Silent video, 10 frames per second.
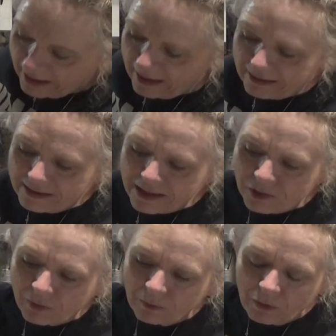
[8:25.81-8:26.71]
And
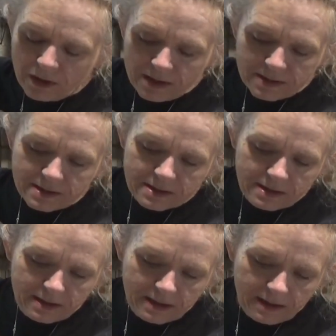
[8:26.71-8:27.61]
this one
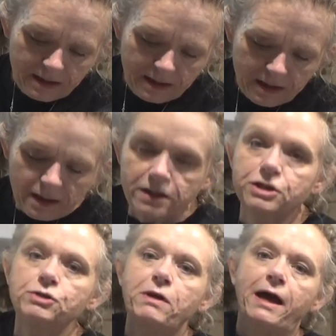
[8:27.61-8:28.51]
was
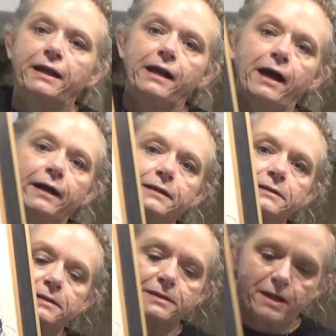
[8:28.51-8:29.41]
$2.99.
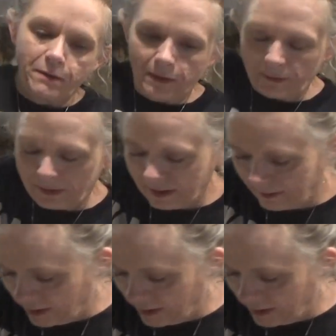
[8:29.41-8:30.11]
So look at